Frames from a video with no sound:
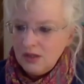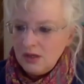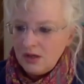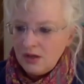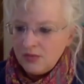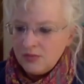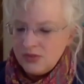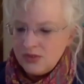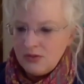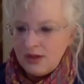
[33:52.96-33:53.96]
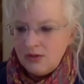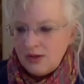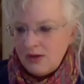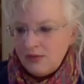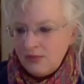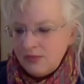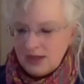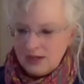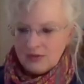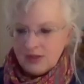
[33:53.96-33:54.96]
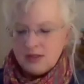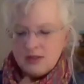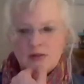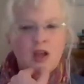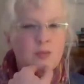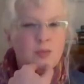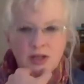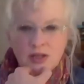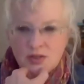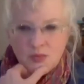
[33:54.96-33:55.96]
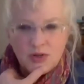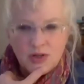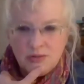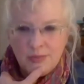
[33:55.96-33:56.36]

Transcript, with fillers: Um, so I don't know how that relates to comedy so much,